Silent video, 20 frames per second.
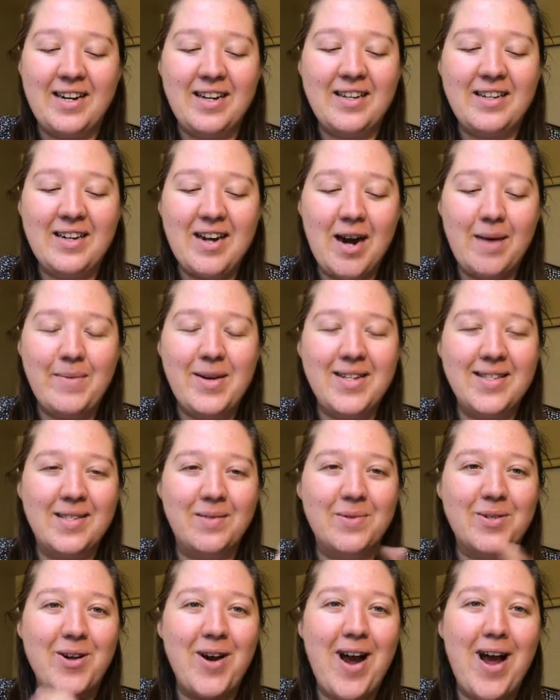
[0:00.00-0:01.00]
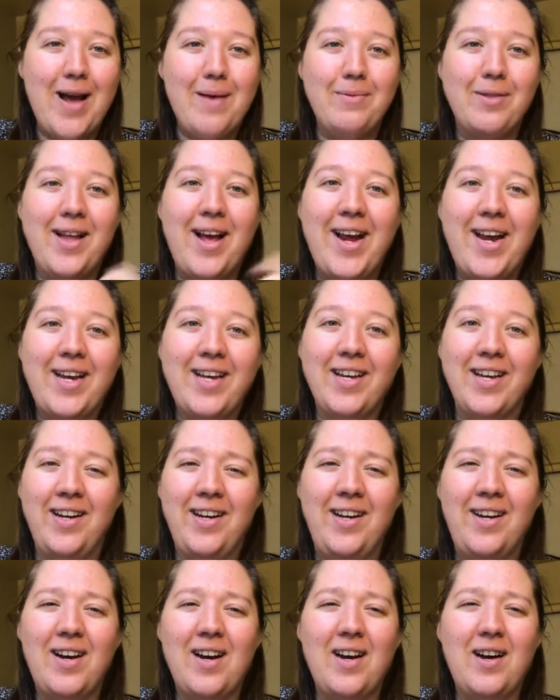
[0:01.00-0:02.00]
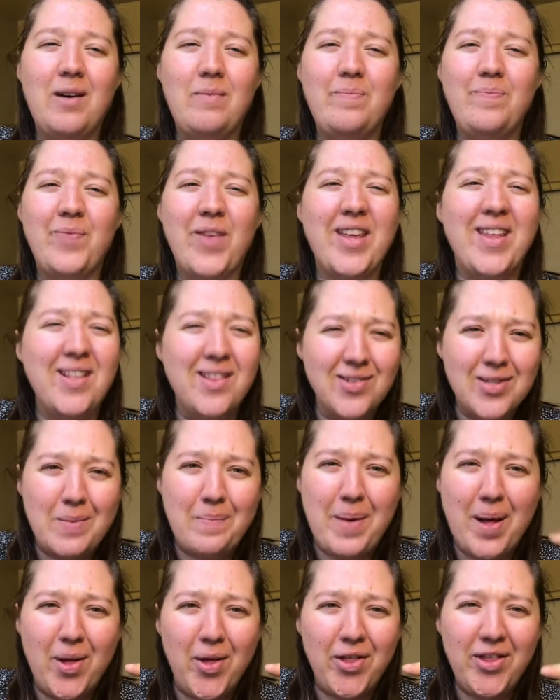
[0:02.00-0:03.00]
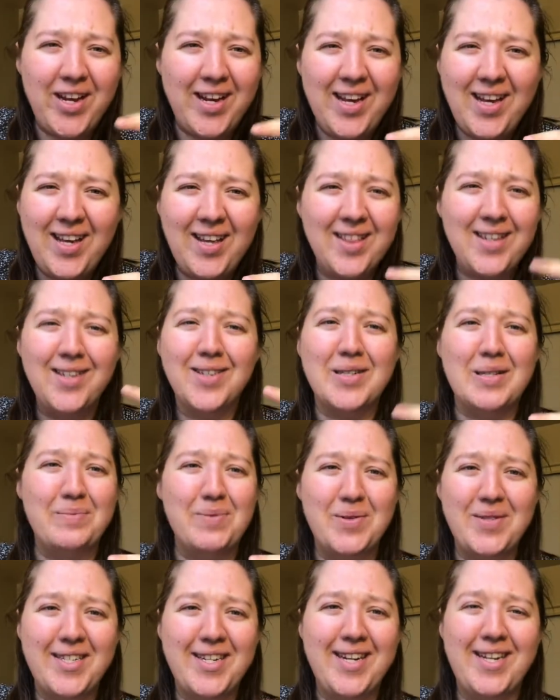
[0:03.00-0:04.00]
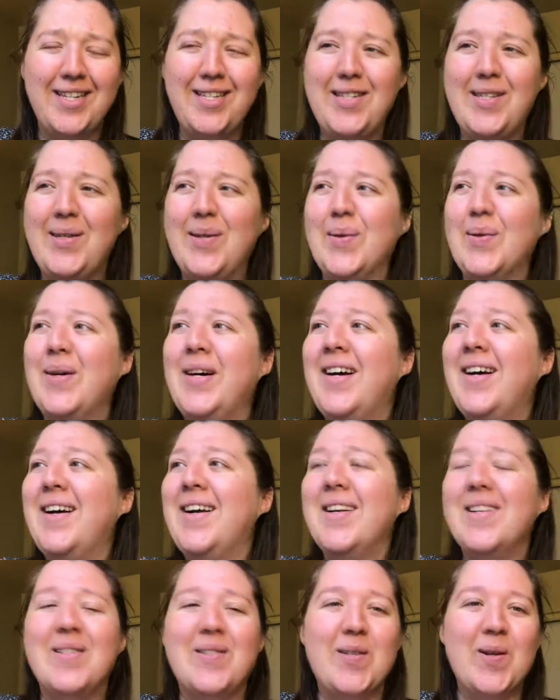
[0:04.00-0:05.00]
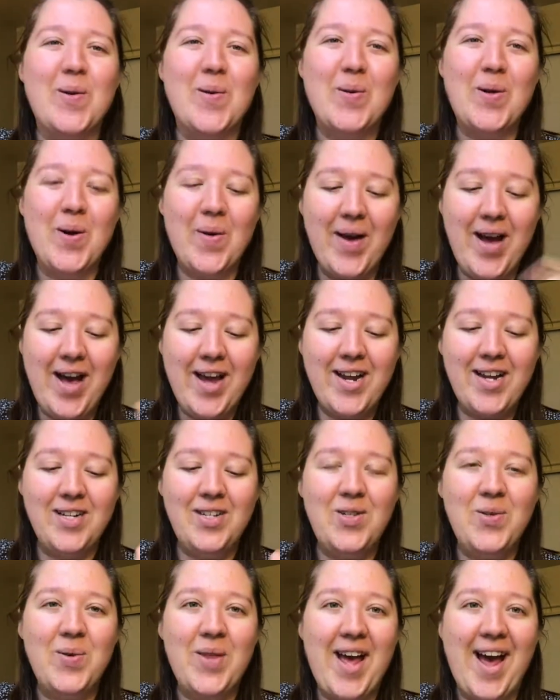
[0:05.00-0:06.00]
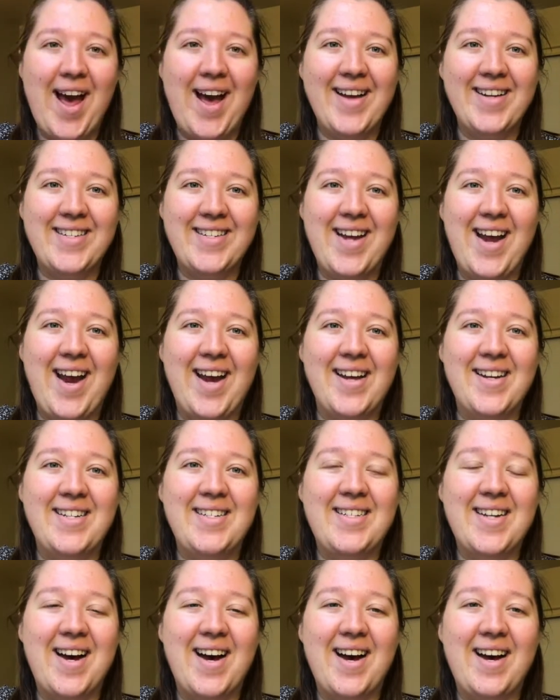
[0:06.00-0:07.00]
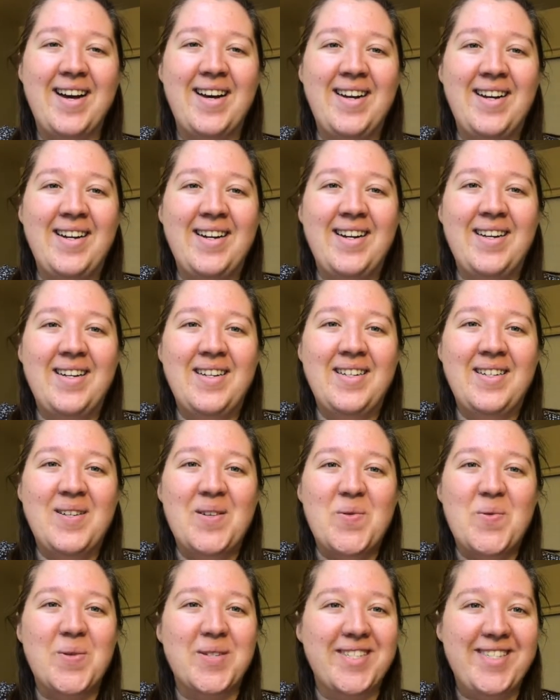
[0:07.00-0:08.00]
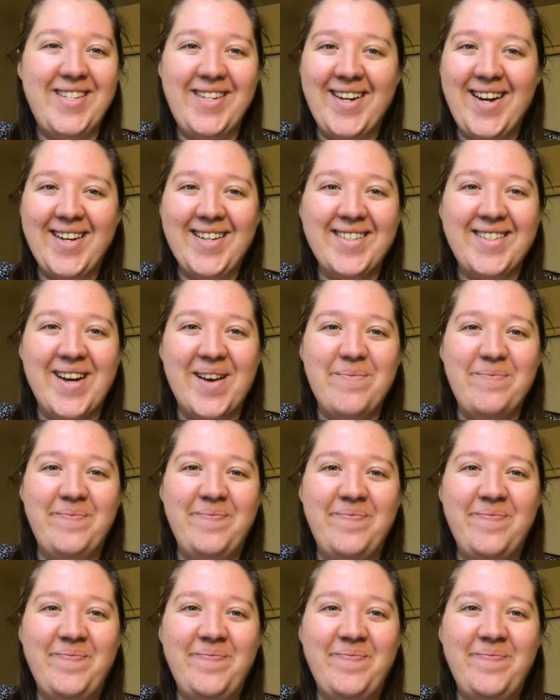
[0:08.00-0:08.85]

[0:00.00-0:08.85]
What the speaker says: comment, subscribe, like. I think there's a bell thingy that you're supposed to hit too. So go ahead and do that, and we'll see you next time.